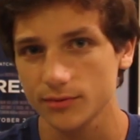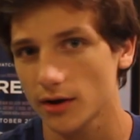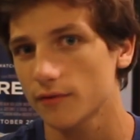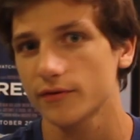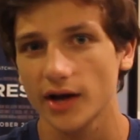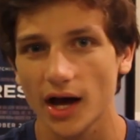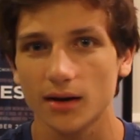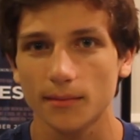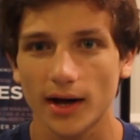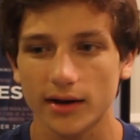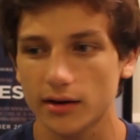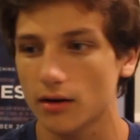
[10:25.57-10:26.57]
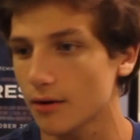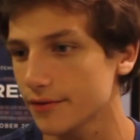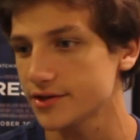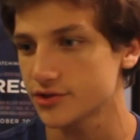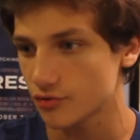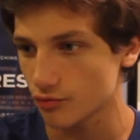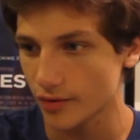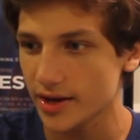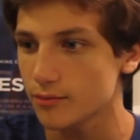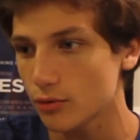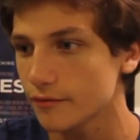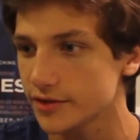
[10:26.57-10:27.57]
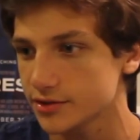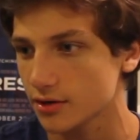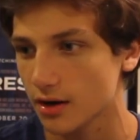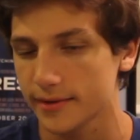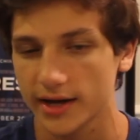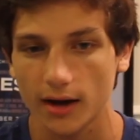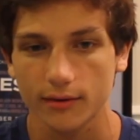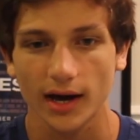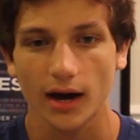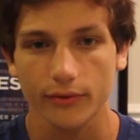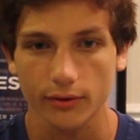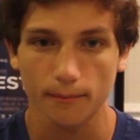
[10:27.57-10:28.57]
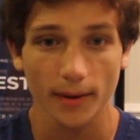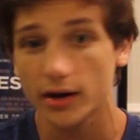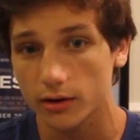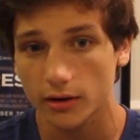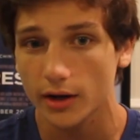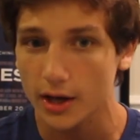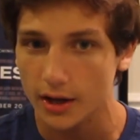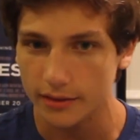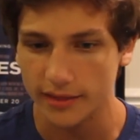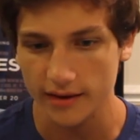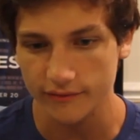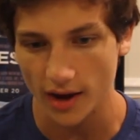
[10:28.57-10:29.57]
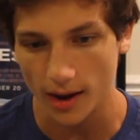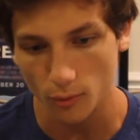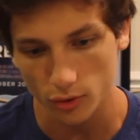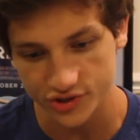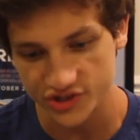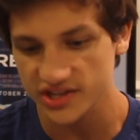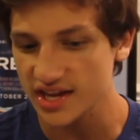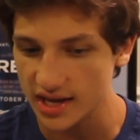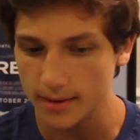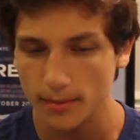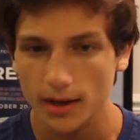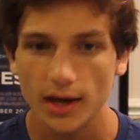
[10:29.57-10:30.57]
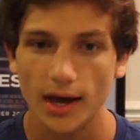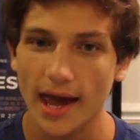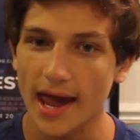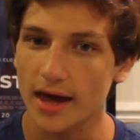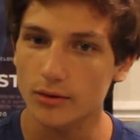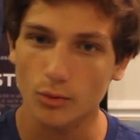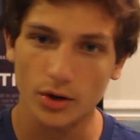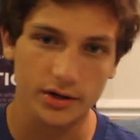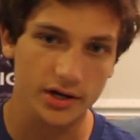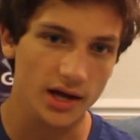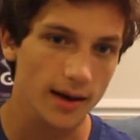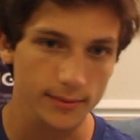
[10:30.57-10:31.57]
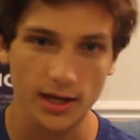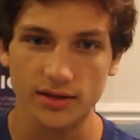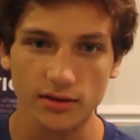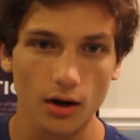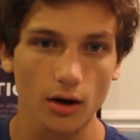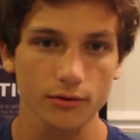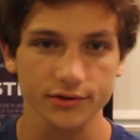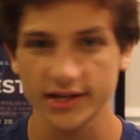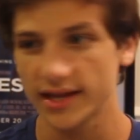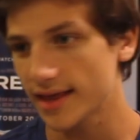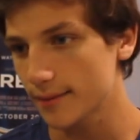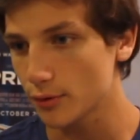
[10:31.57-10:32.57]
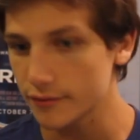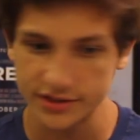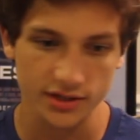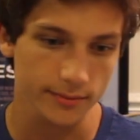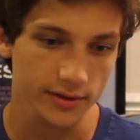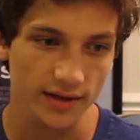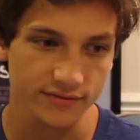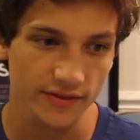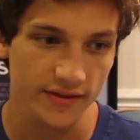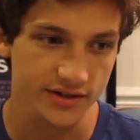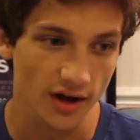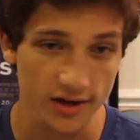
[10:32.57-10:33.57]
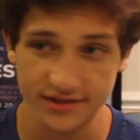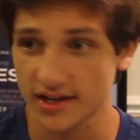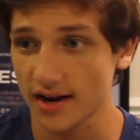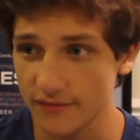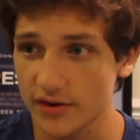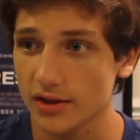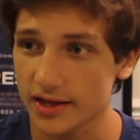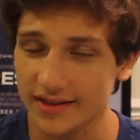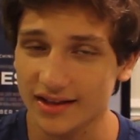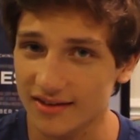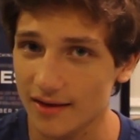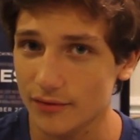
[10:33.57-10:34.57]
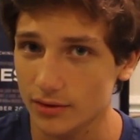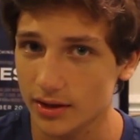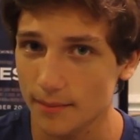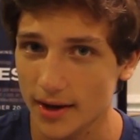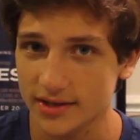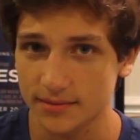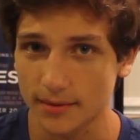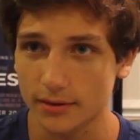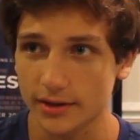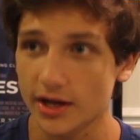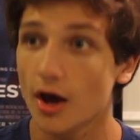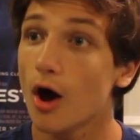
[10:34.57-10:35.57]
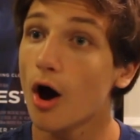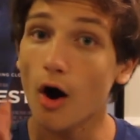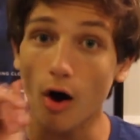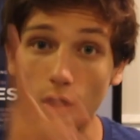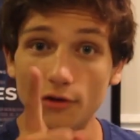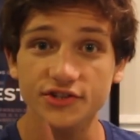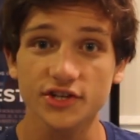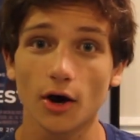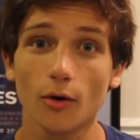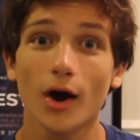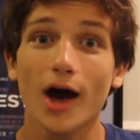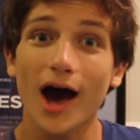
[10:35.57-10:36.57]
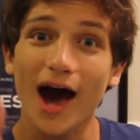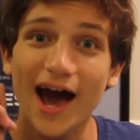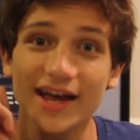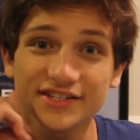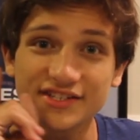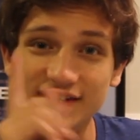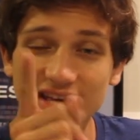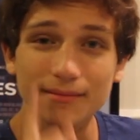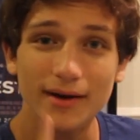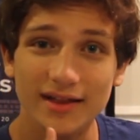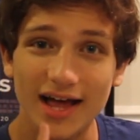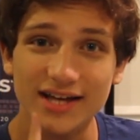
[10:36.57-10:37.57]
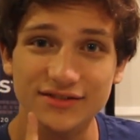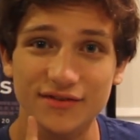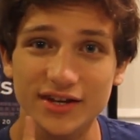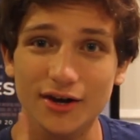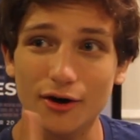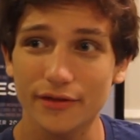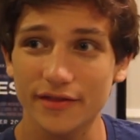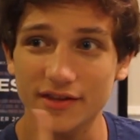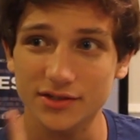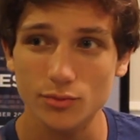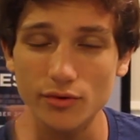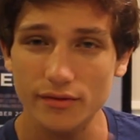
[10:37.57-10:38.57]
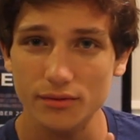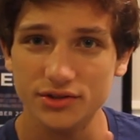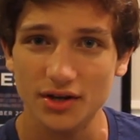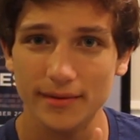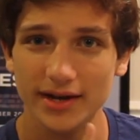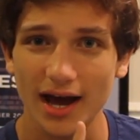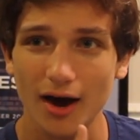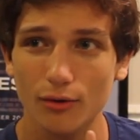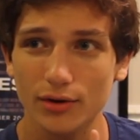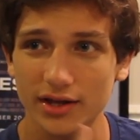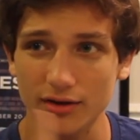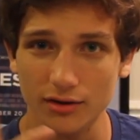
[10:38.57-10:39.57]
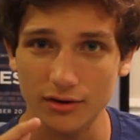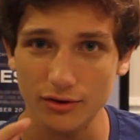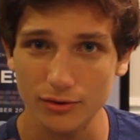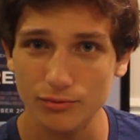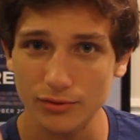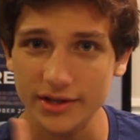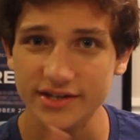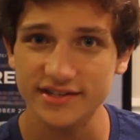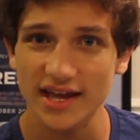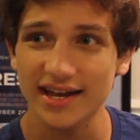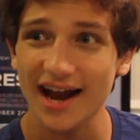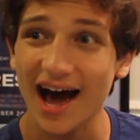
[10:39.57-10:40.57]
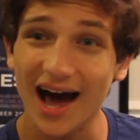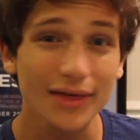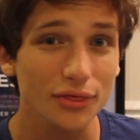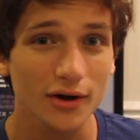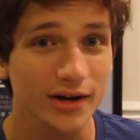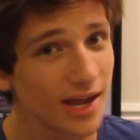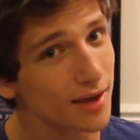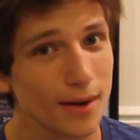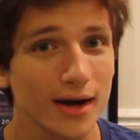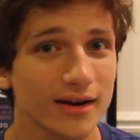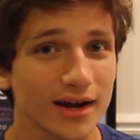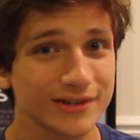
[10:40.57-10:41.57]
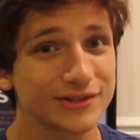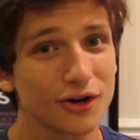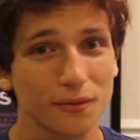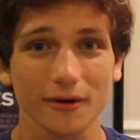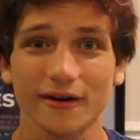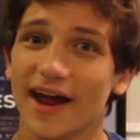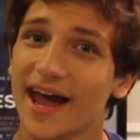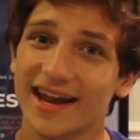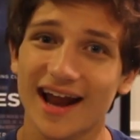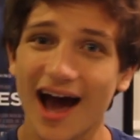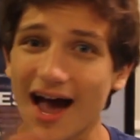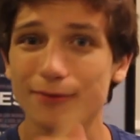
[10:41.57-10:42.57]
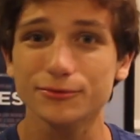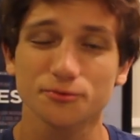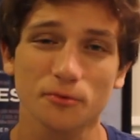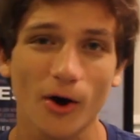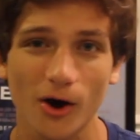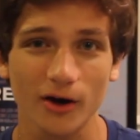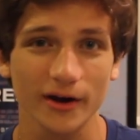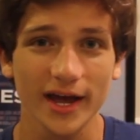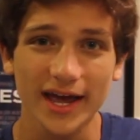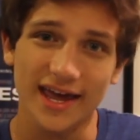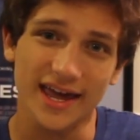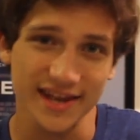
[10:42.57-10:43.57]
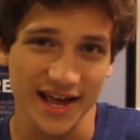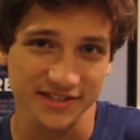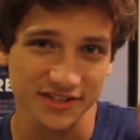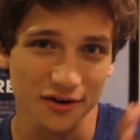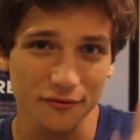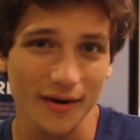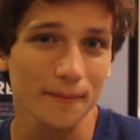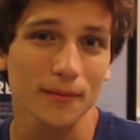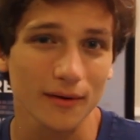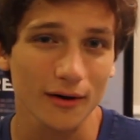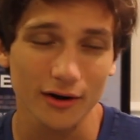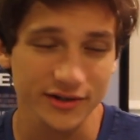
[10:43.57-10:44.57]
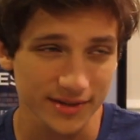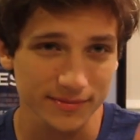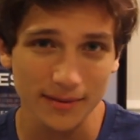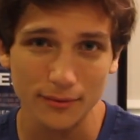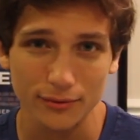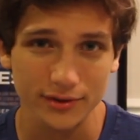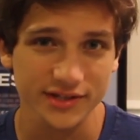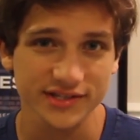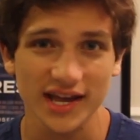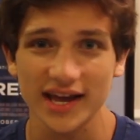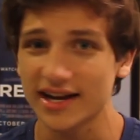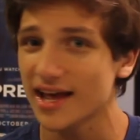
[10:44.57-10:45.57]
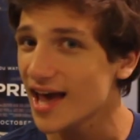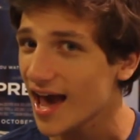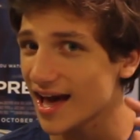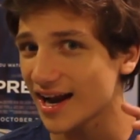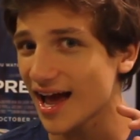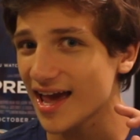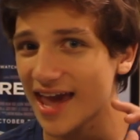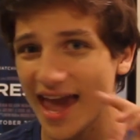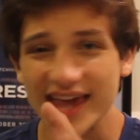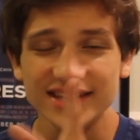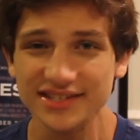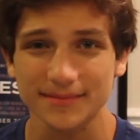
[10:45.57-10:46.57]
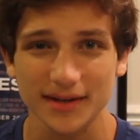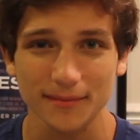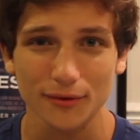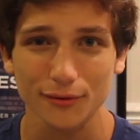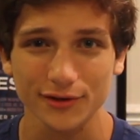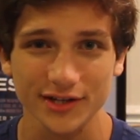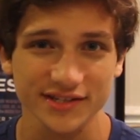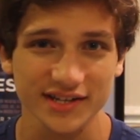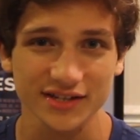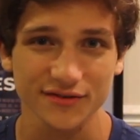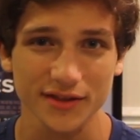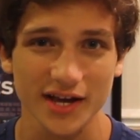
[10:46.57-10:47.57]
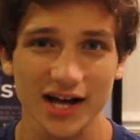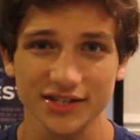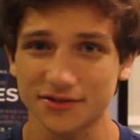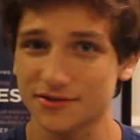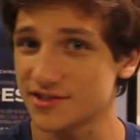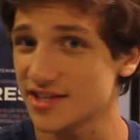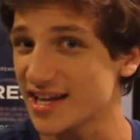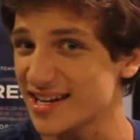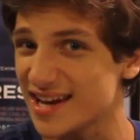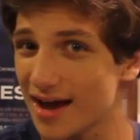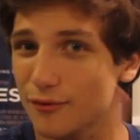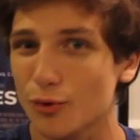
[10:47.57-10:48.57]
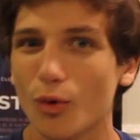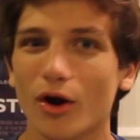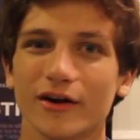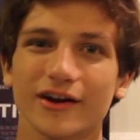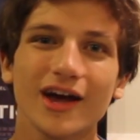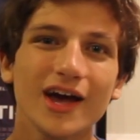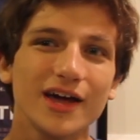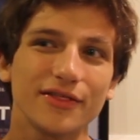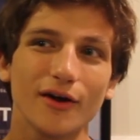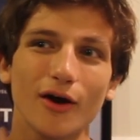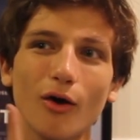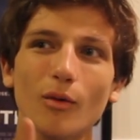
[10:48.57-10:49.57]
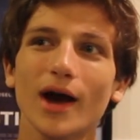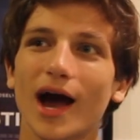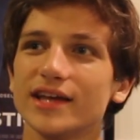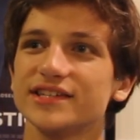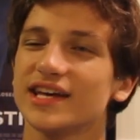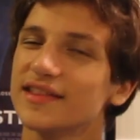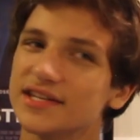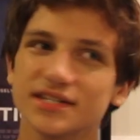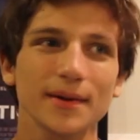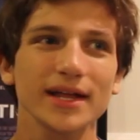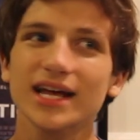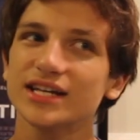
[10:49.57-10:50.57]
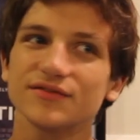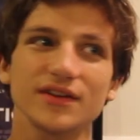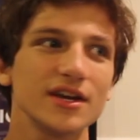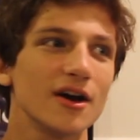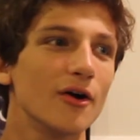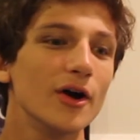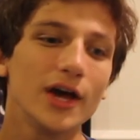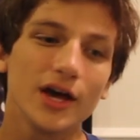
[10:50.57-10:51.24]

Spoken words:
We all forgot about it. All these great movies are coming out now. They're better. They've got more steam, and we're going to nominate those, and that movie's going to be left in the dust. And I feel like that's definitely a possibility. Also, I said in my last video that this movie was coming out in a good release date. I thought it came out in October, and I was wrong. It has a November or a September release date, and I hate September release dates for the Oscars. They never work. I said this in my last video.